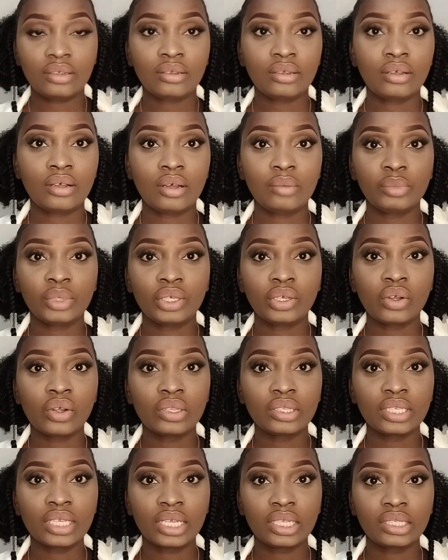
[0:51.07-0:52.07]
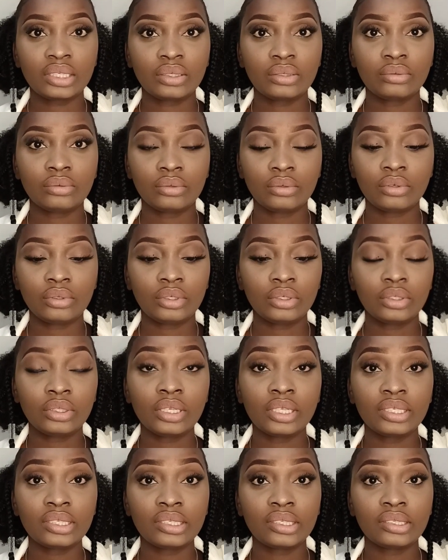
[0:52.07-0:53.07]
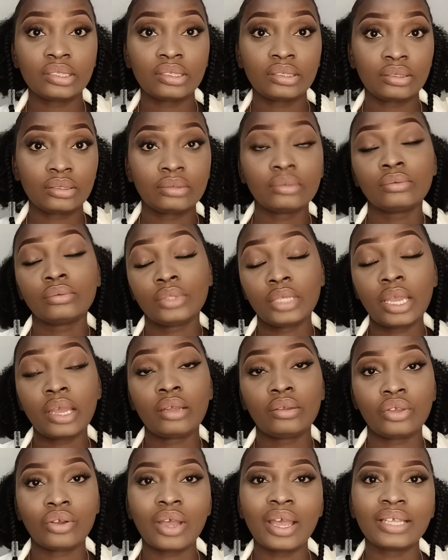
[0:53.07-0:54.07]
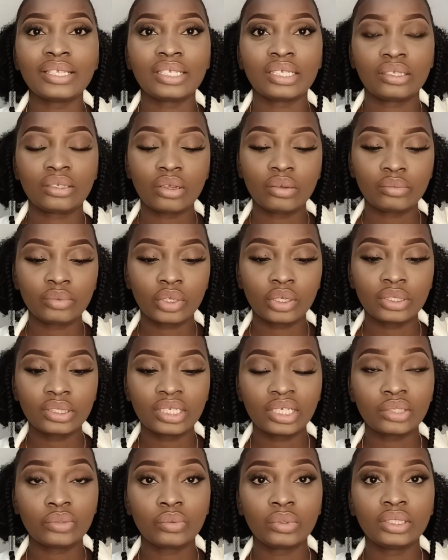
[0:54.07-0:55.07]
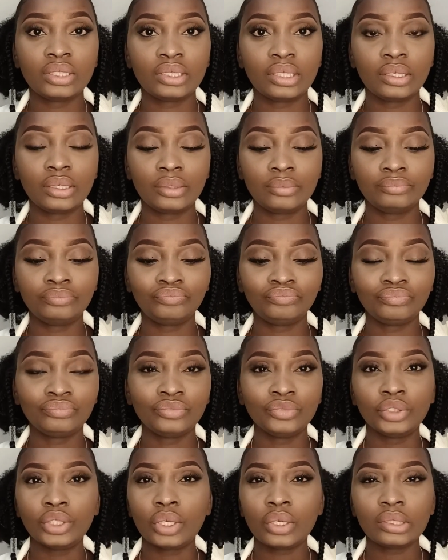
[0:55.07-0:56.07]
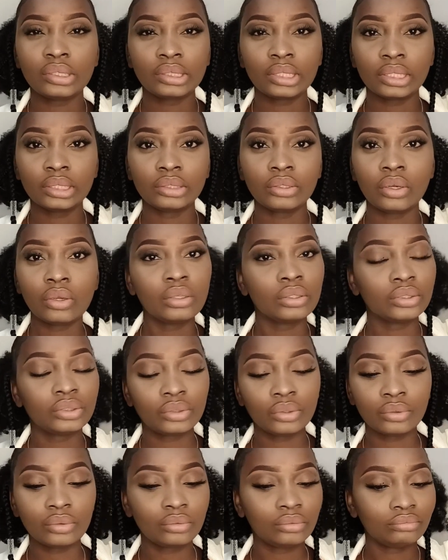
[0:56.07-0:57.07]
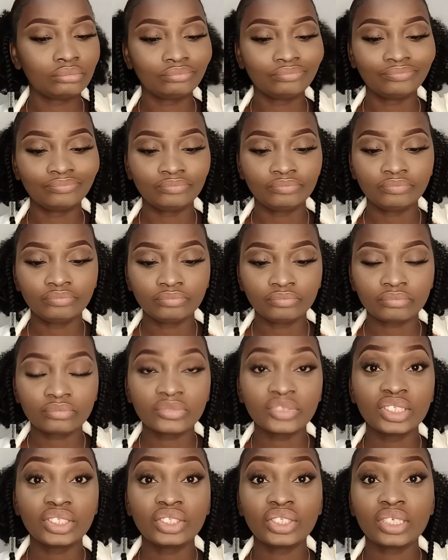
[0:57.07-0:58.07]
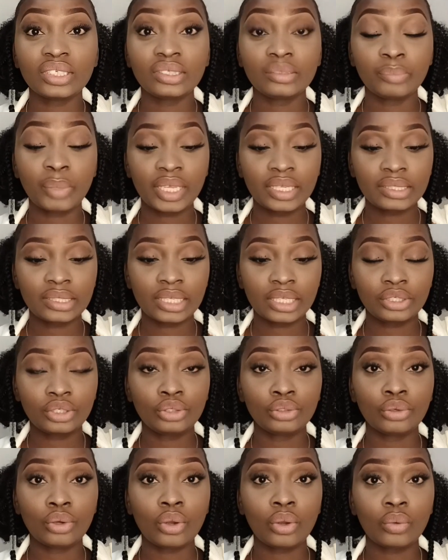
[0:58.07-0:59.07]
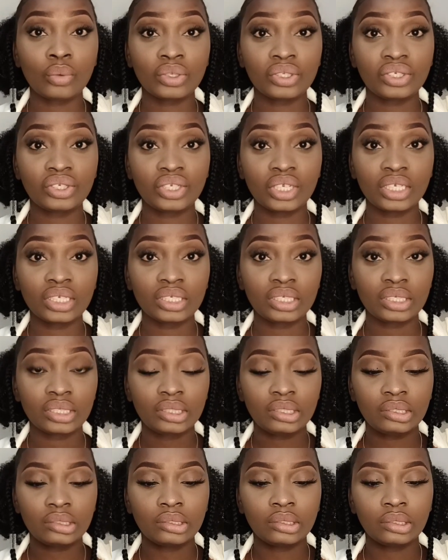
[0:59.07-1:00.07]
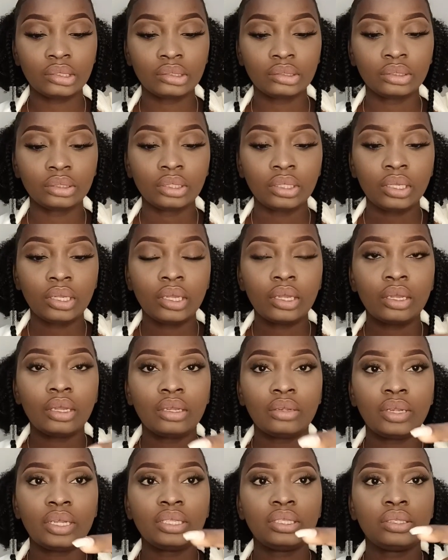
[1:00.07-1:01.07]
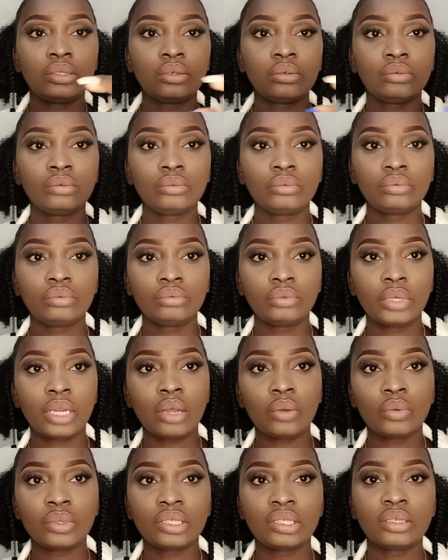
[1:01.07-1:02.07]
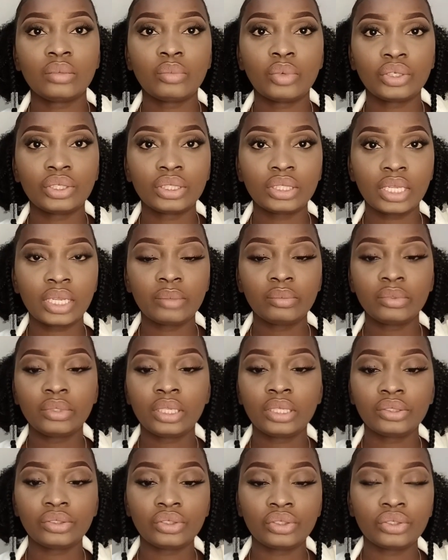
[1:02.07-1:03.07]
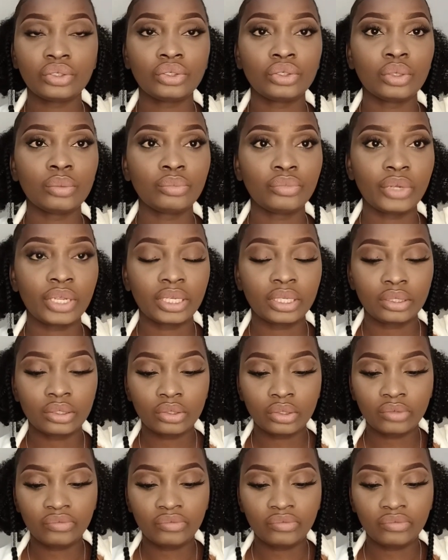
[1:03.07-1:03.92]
come in contact, or your lenses, your eyes must come in contact with dust and all, so it's just best that you always change it. Alright, so without wasting much time, let's just jump right into the